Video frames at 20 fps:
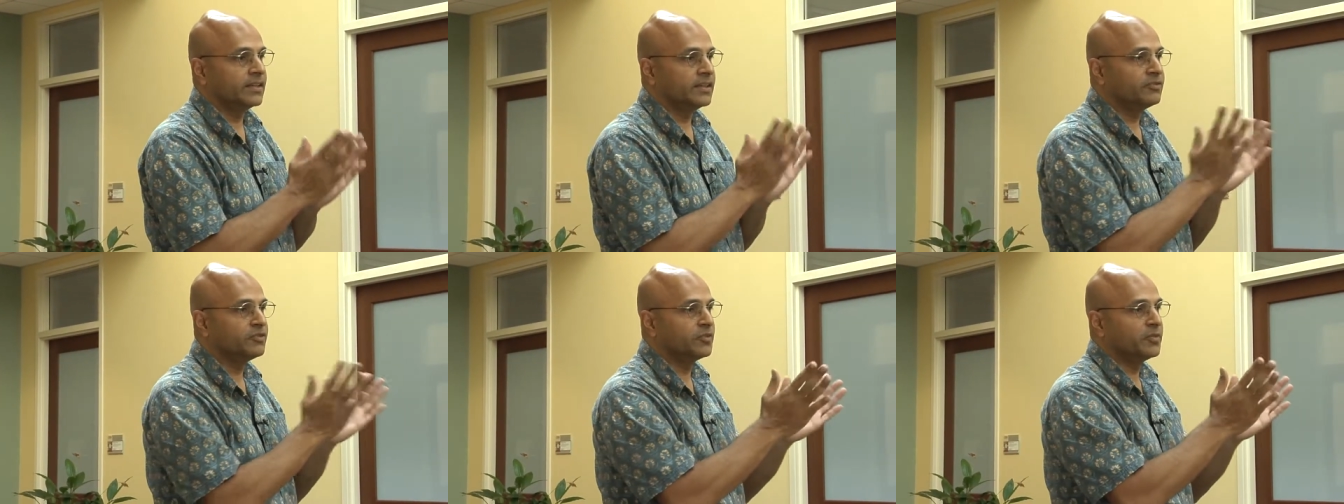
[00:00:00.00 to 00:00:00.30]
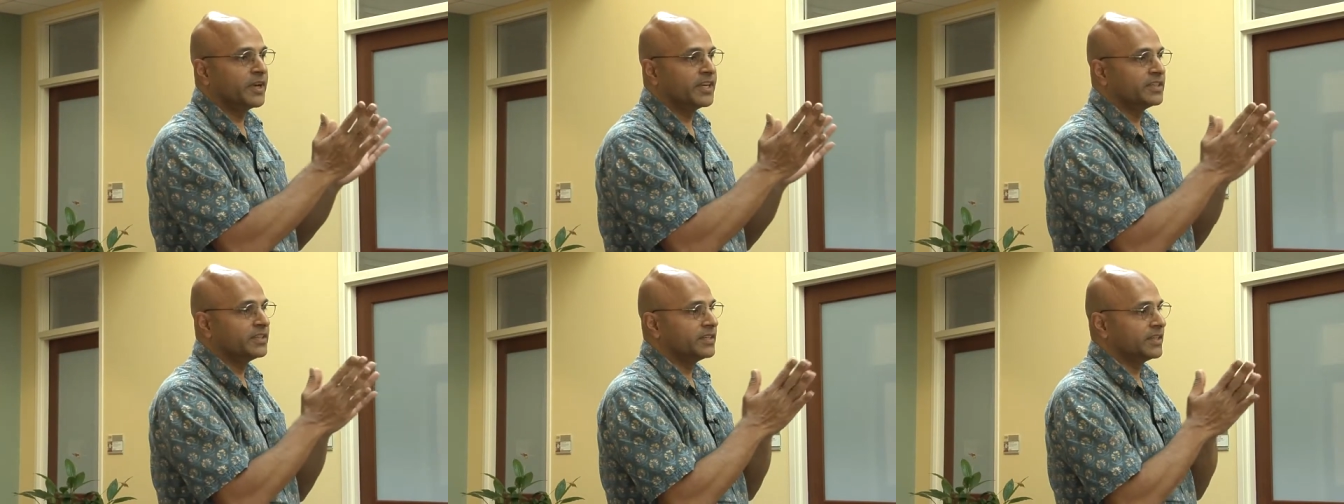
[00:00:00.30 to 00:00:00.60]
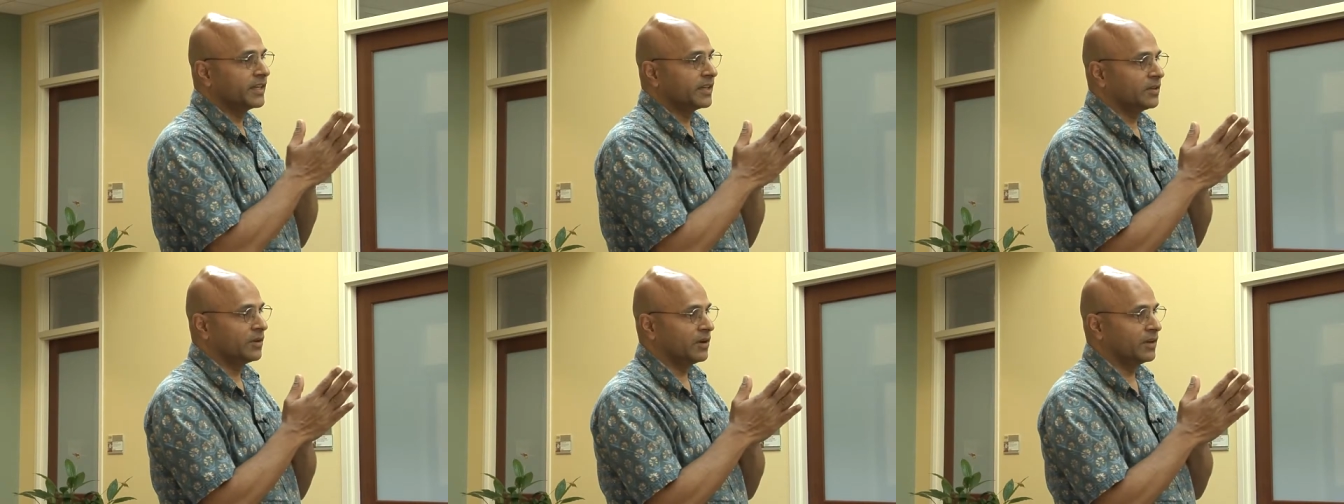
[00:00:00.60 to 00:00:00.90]
information
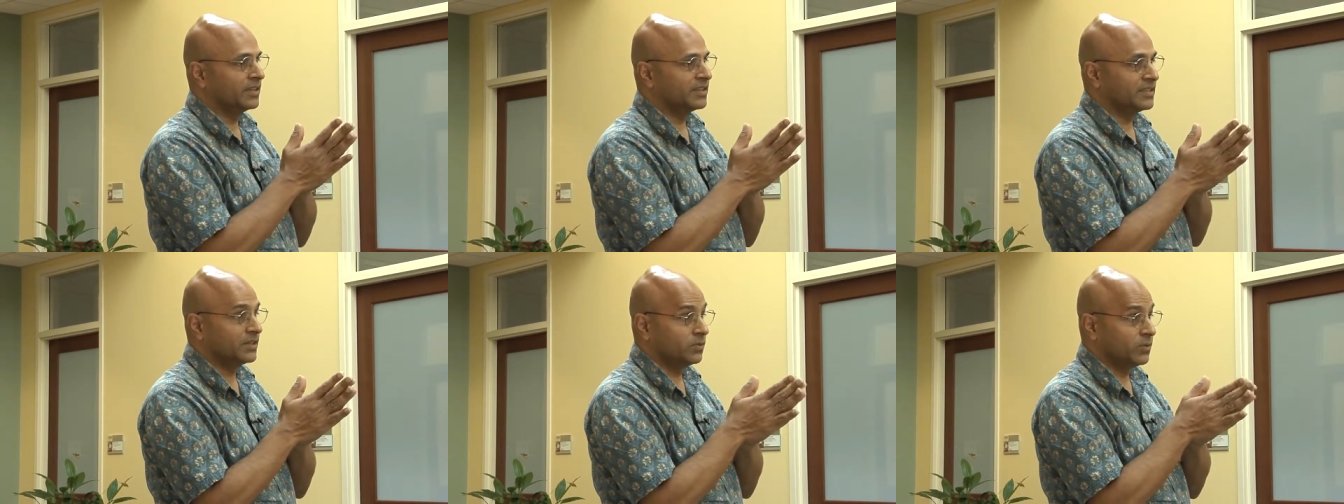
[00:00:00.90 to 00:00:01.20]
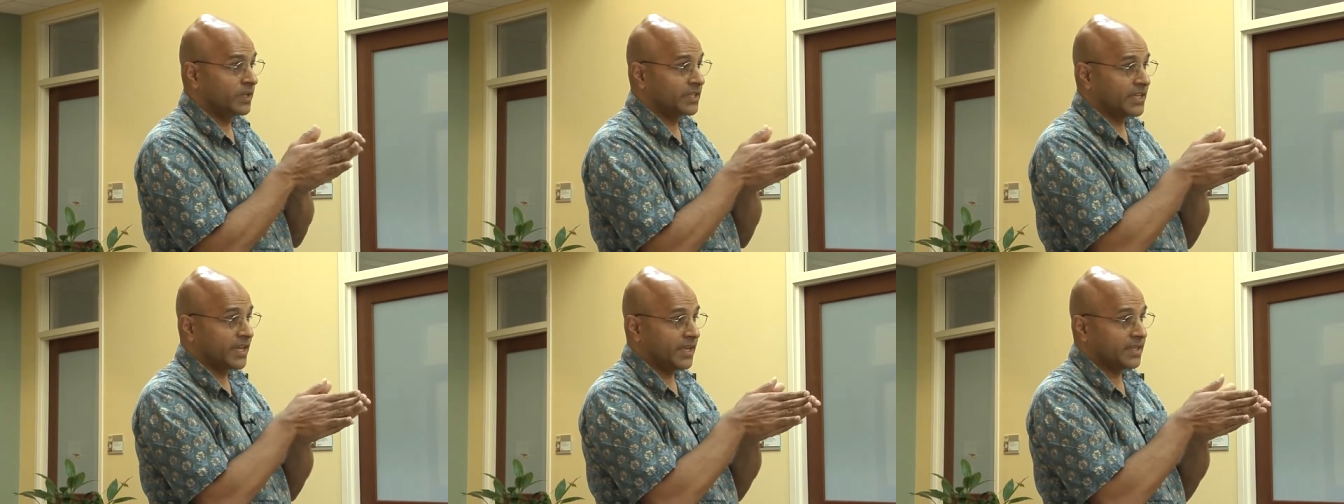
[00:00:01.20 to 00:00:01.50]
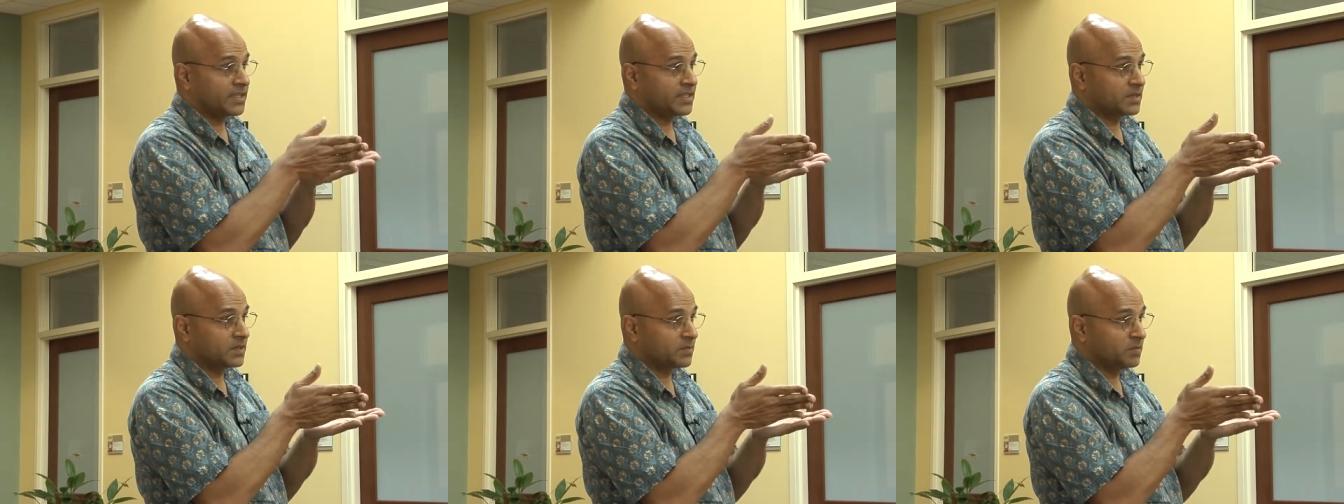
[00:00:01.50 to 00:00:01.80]
technology, which
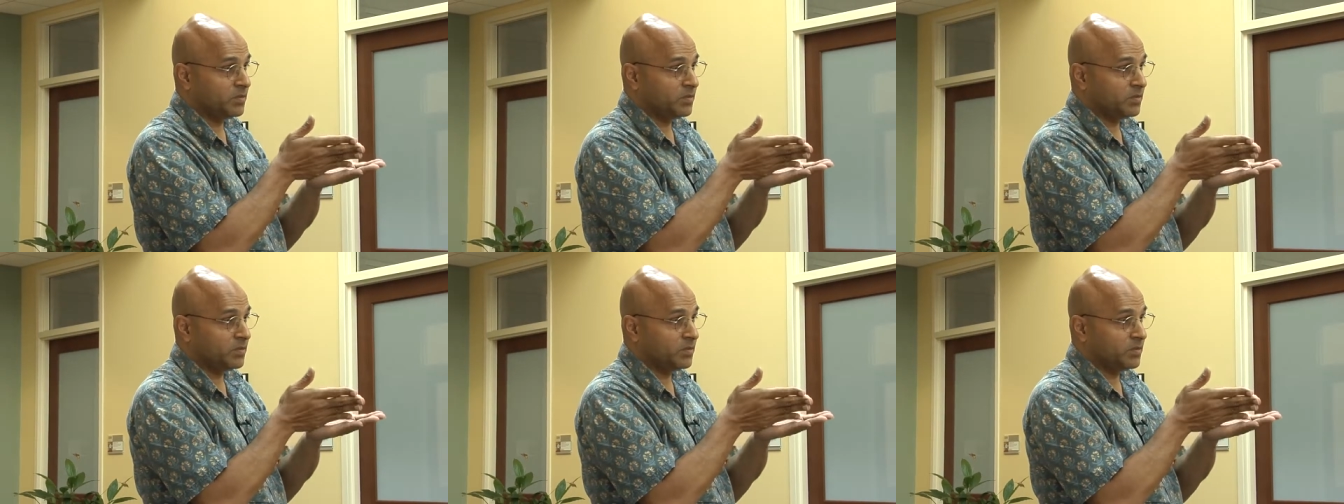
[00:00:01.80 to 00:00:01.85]
has